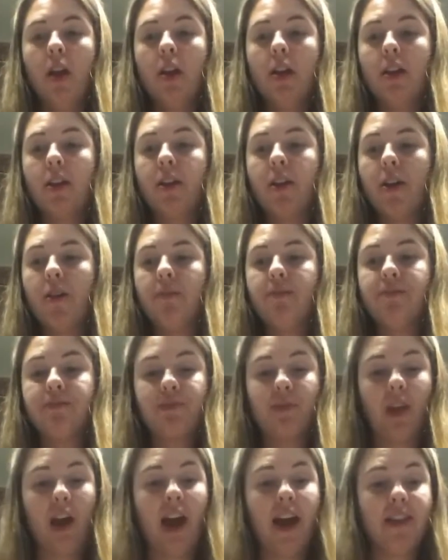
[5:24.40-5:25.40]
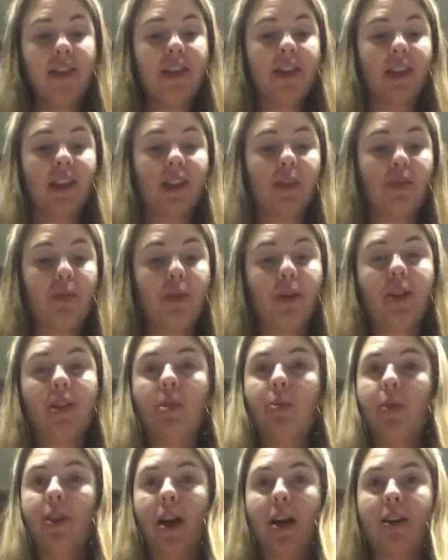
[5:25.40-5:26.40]
You know, I think that's pretty
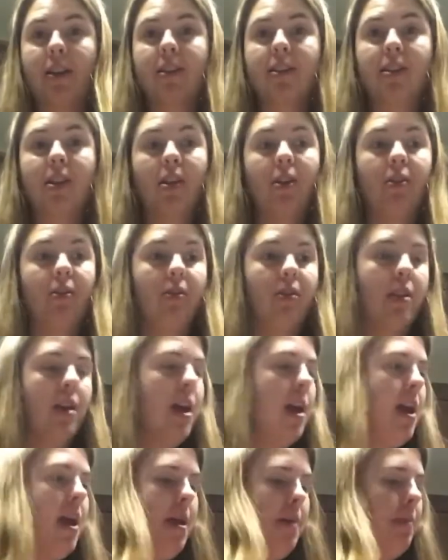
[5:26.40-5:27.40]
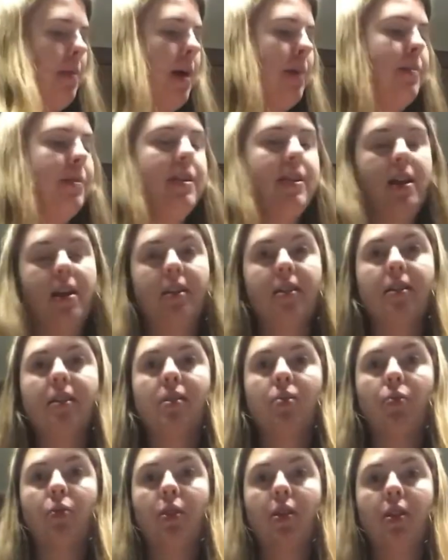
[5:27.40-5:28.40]
sweet on its own. My
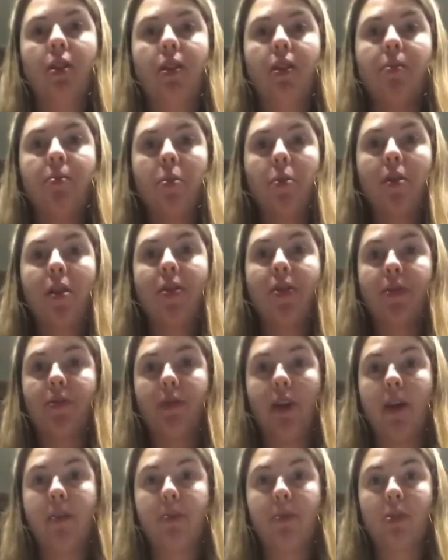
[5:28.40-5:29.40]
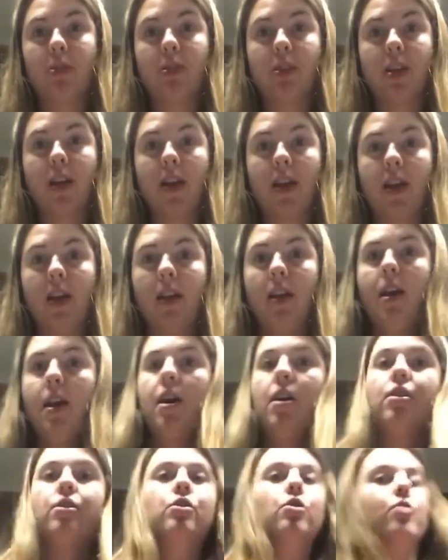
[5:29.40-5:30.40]
bananas were a little more on the riper side,
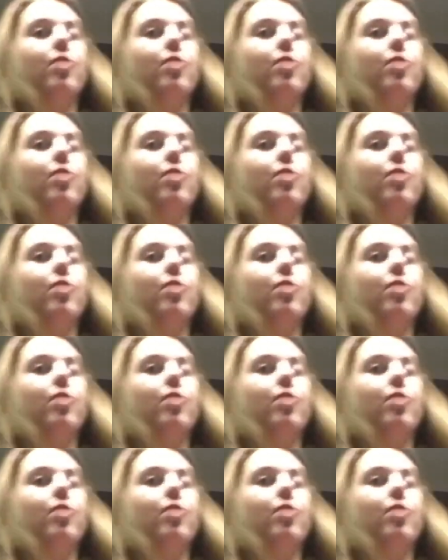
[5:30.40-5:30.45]
so